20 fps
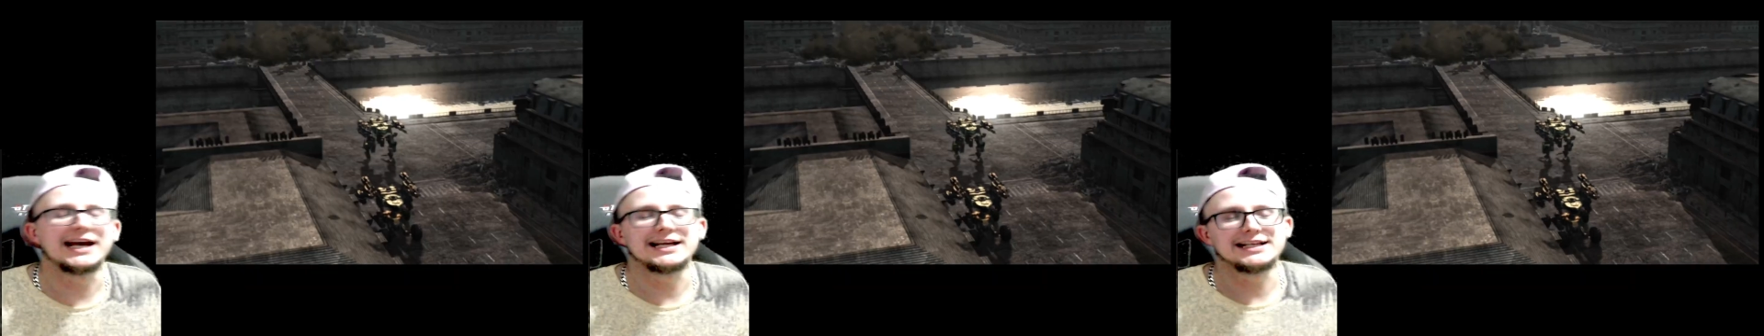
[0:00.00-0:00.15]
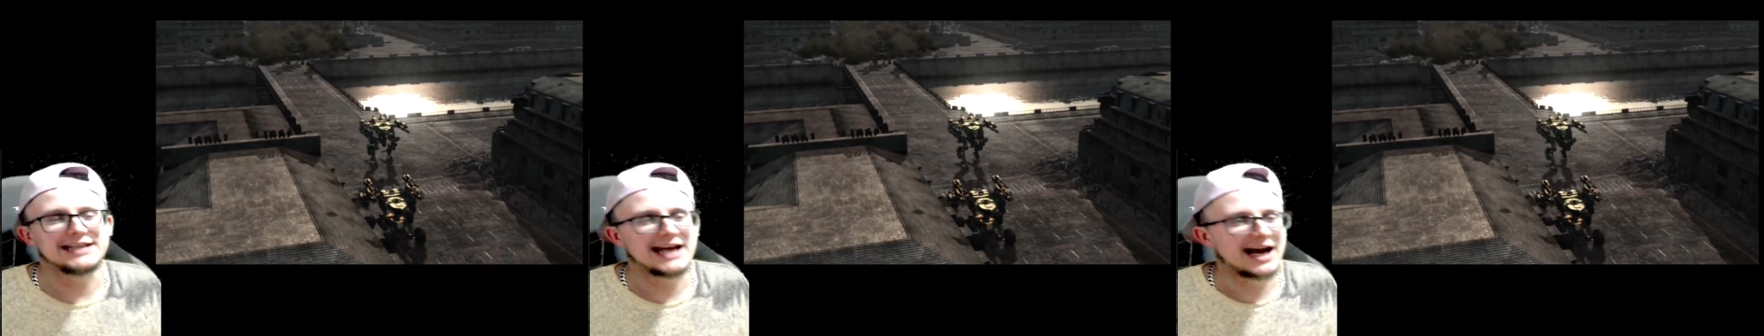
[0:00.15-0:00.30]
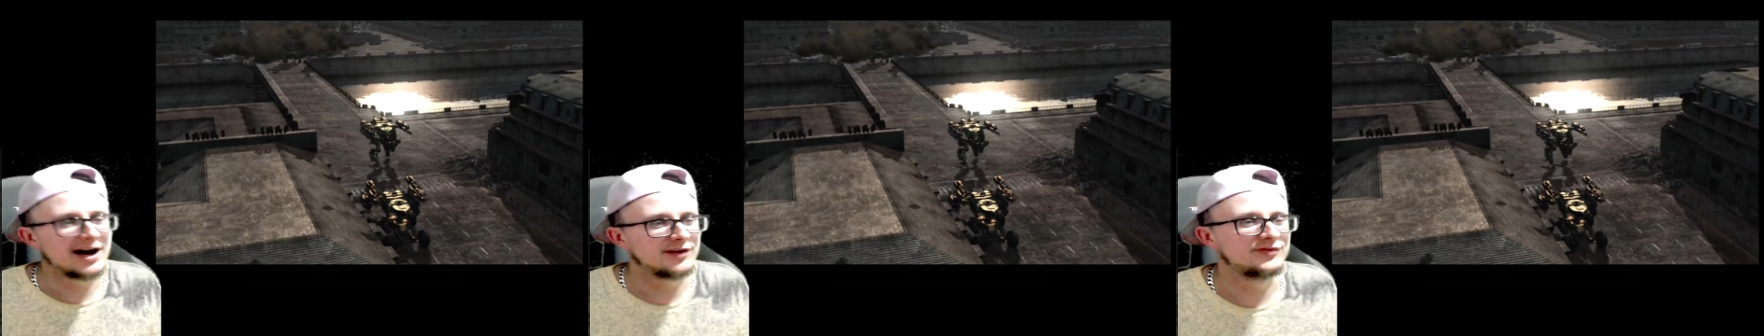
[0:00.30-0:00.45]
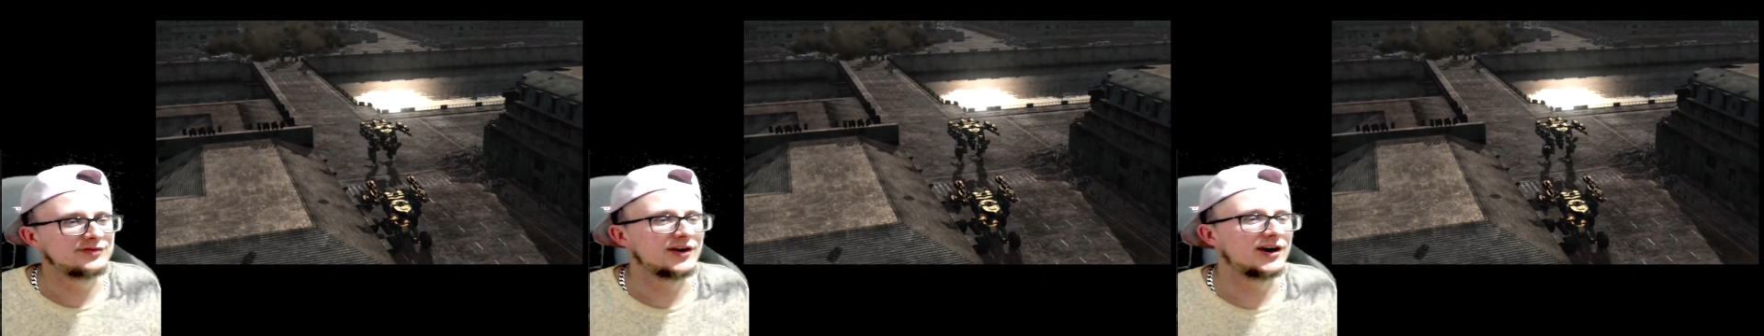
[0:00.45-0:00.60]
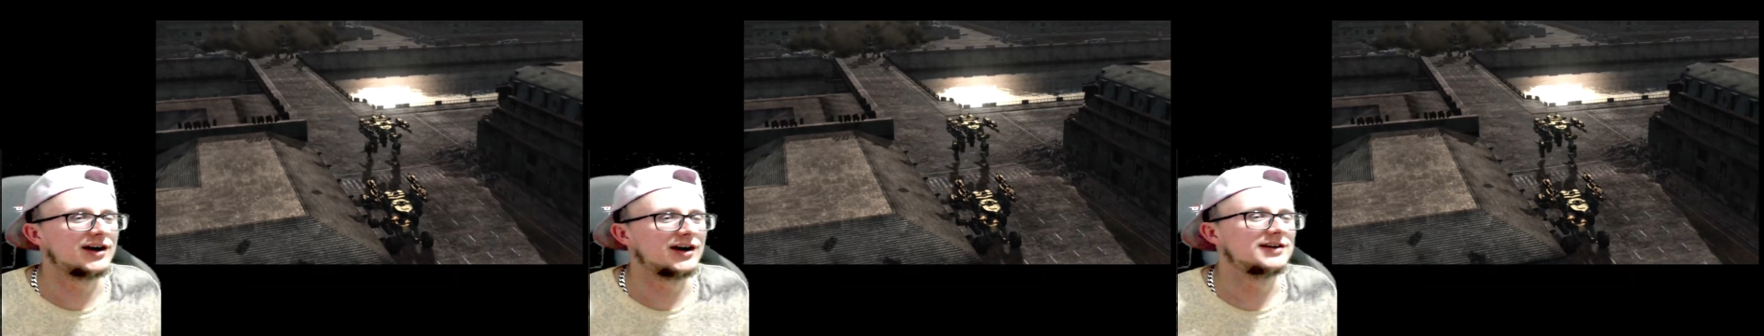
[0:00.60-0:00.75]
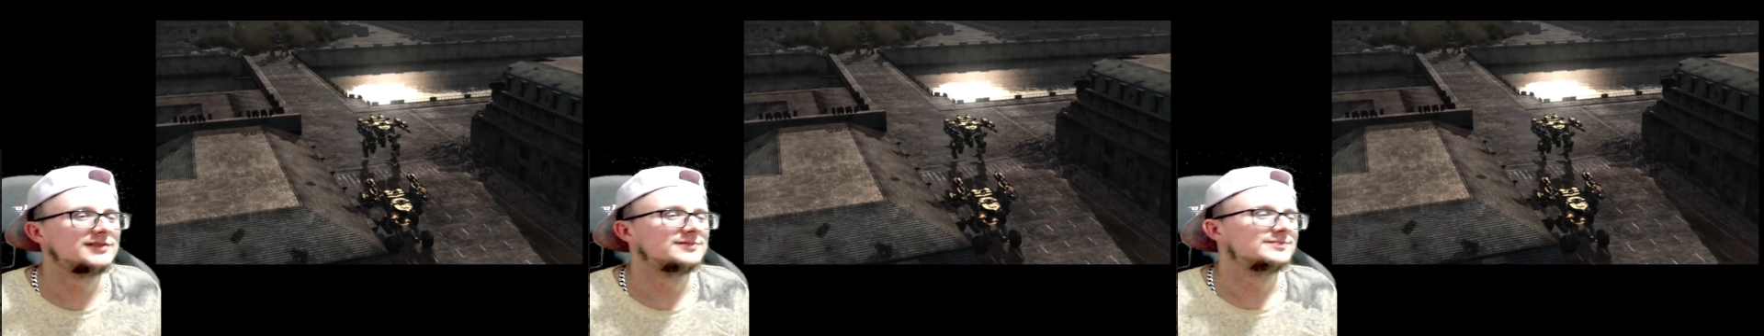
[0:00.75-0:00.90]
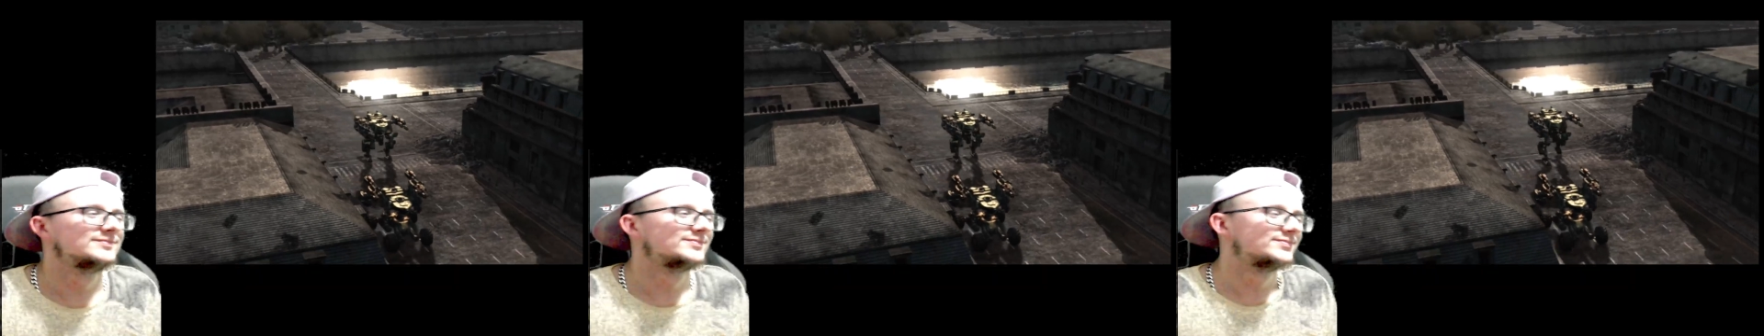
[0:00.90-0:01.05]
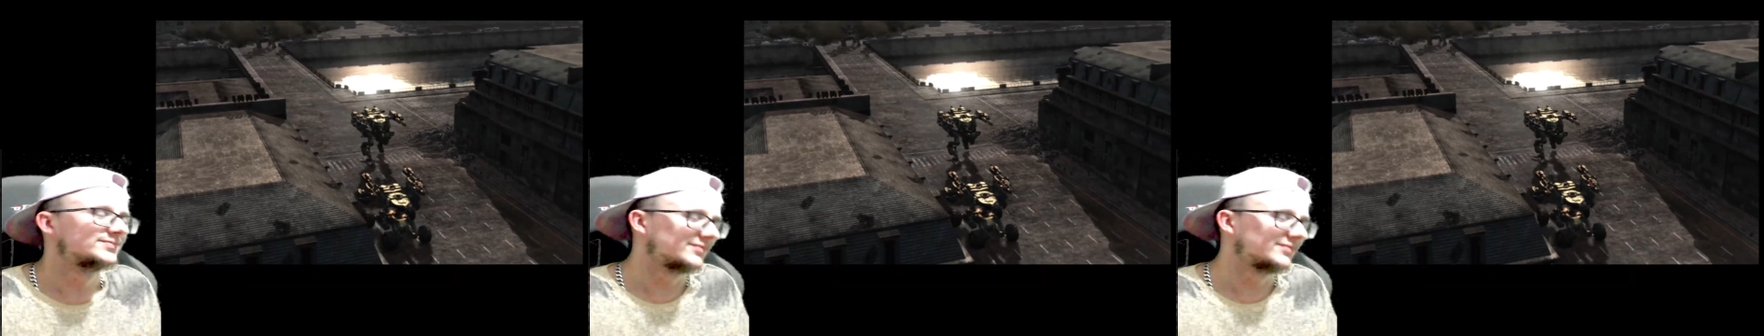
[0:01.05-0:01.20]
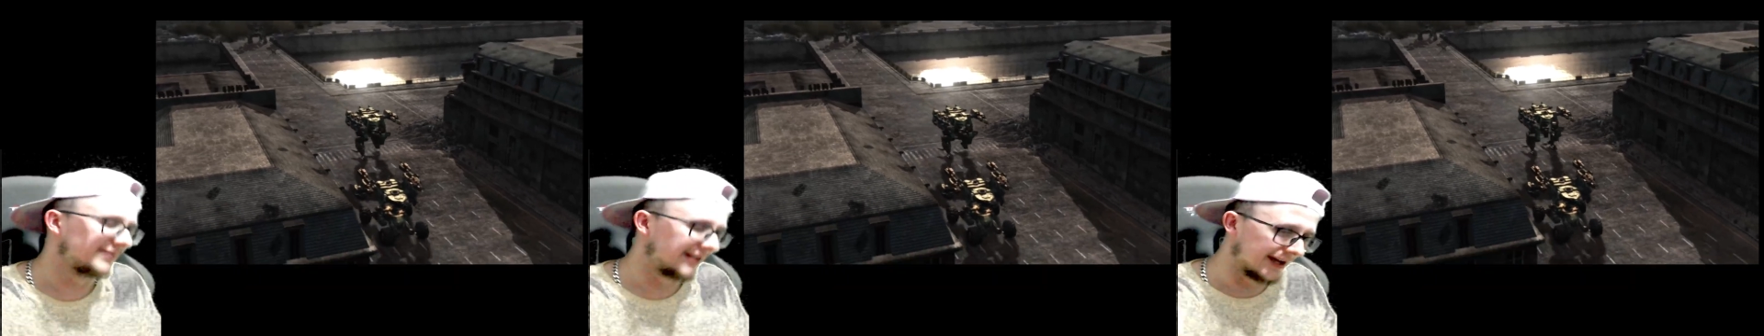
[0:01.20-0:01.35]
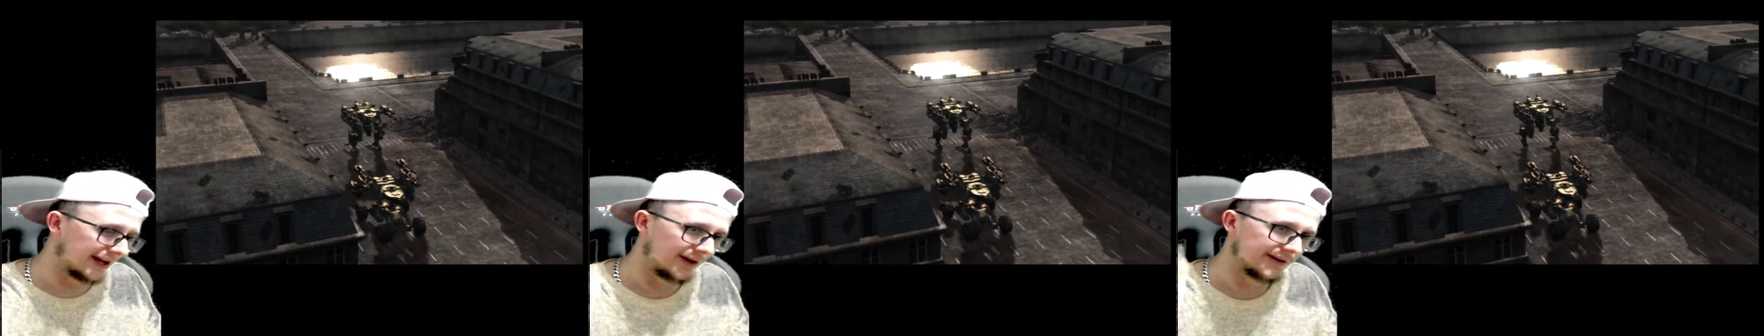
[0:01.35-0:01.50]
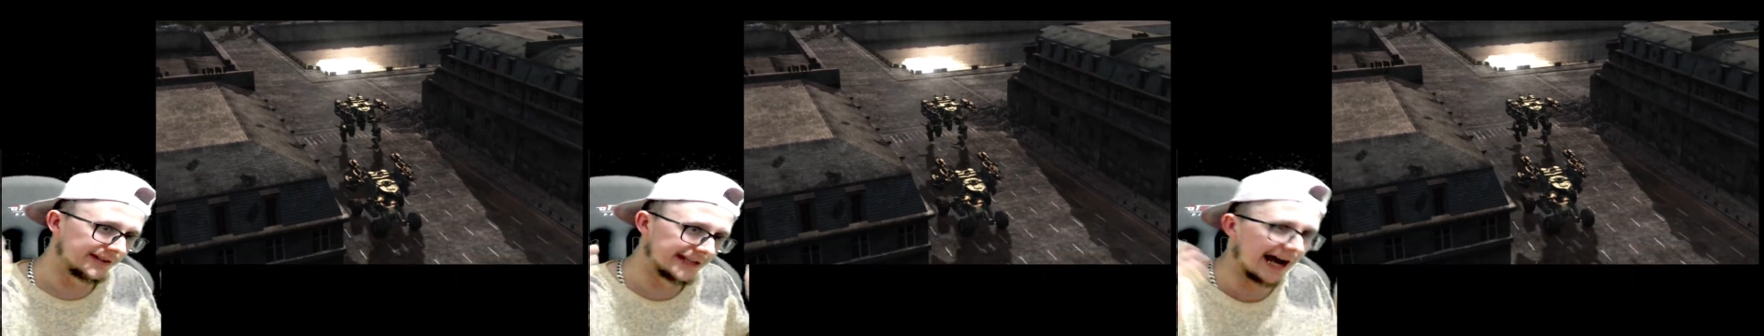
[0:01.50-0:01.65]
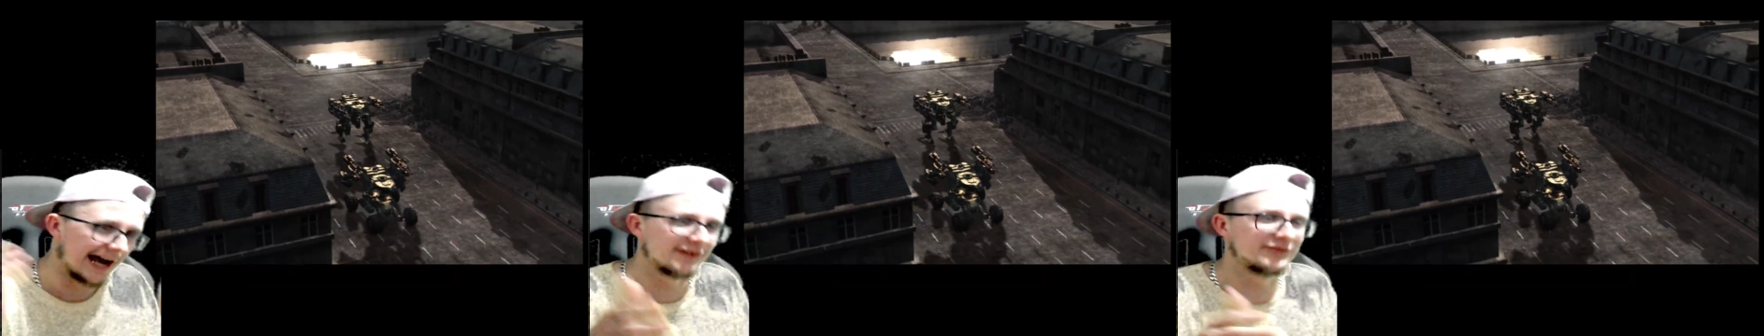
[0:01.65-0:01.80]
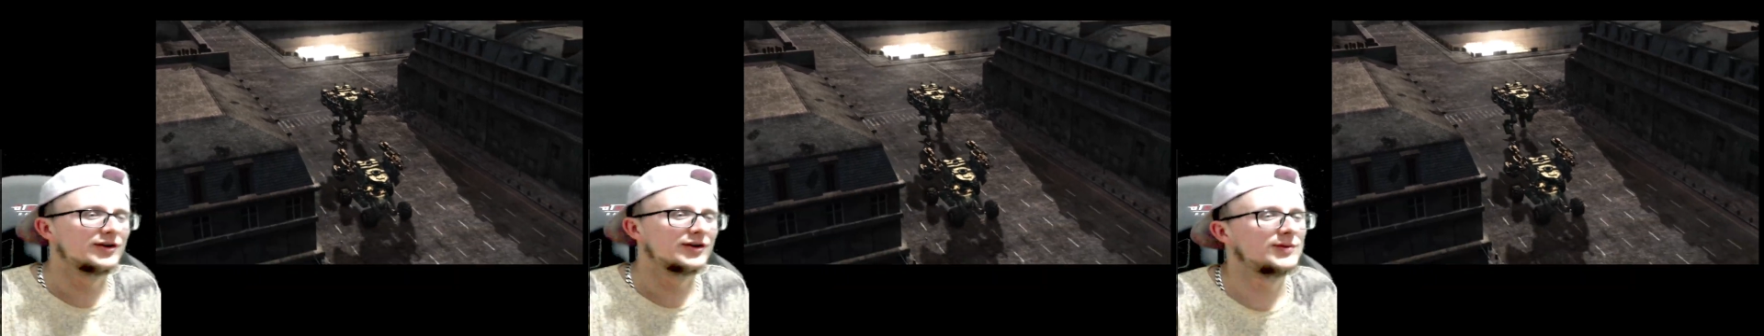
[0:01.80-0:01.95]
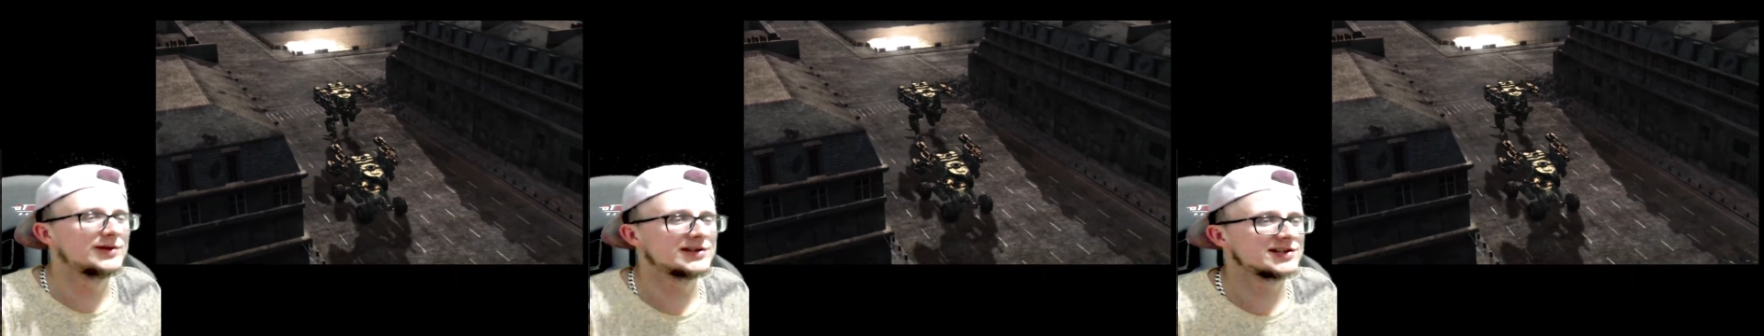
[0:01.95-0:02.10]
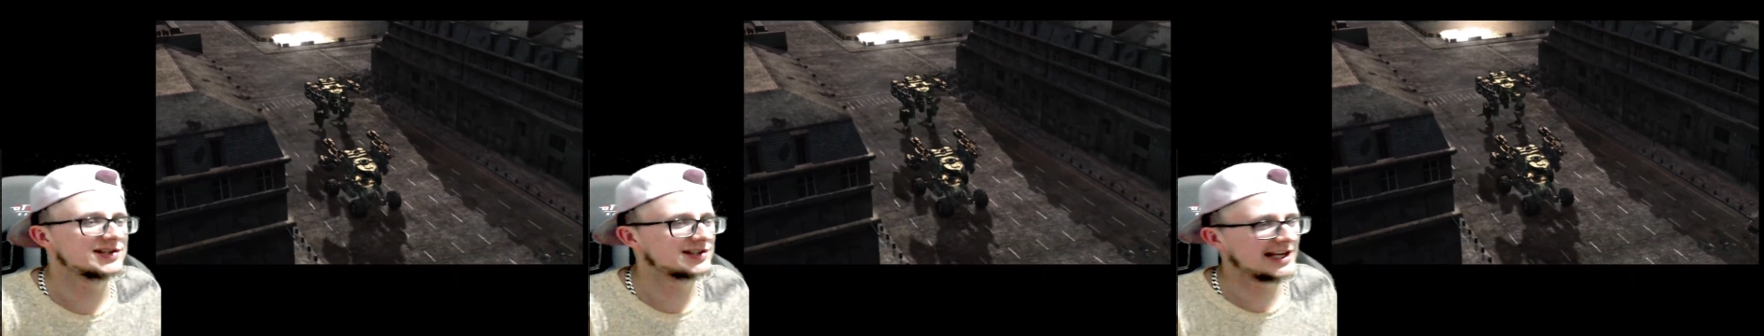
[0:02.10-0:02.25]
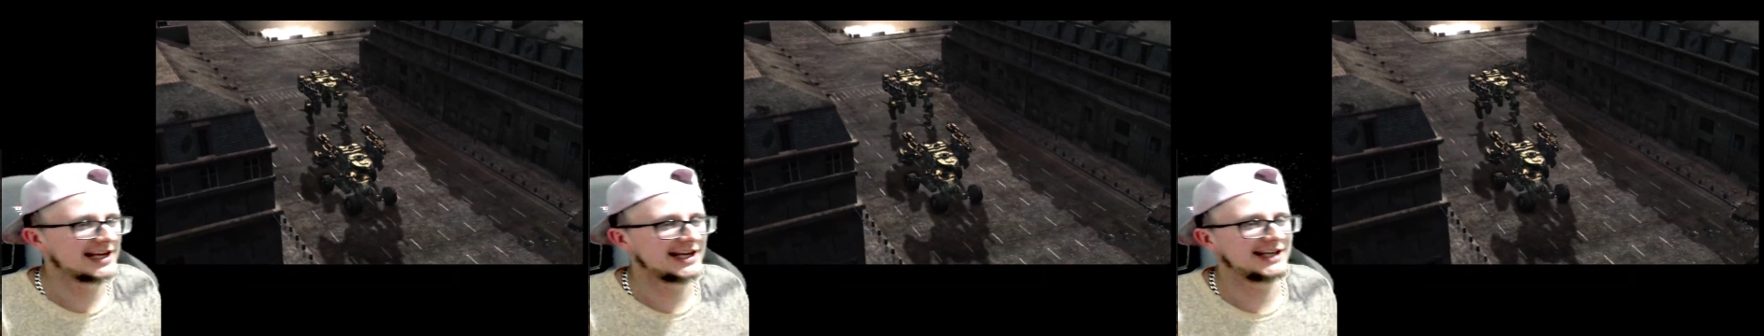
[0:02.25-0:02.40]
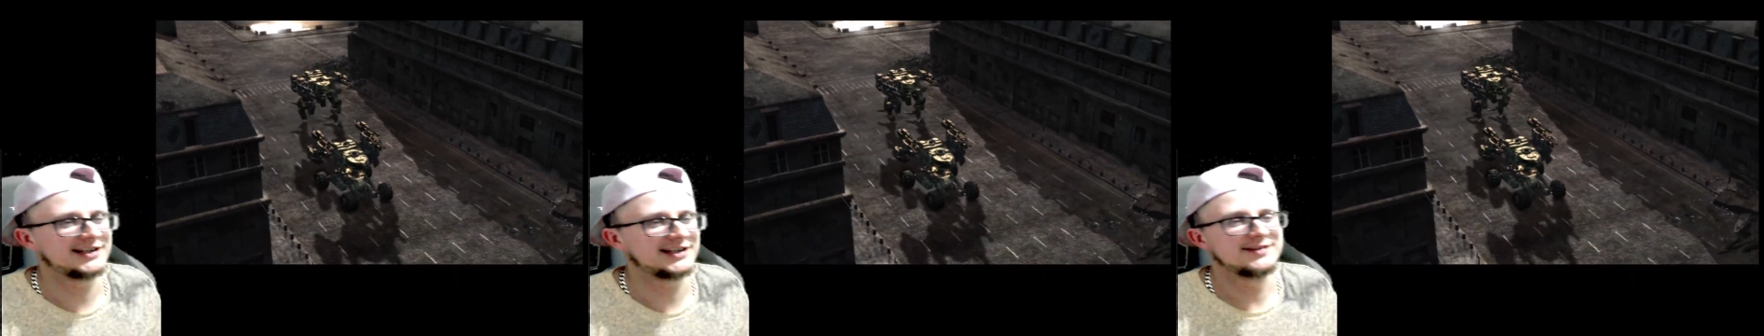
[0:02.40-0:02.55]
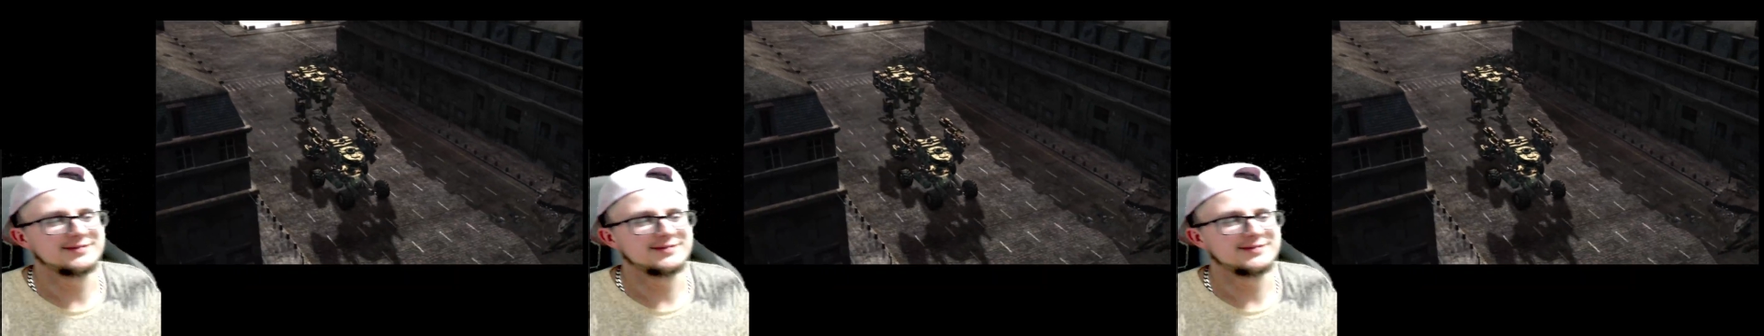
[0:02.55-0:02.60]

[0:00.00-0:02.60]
Yaffa. You know, Yaffa was sick.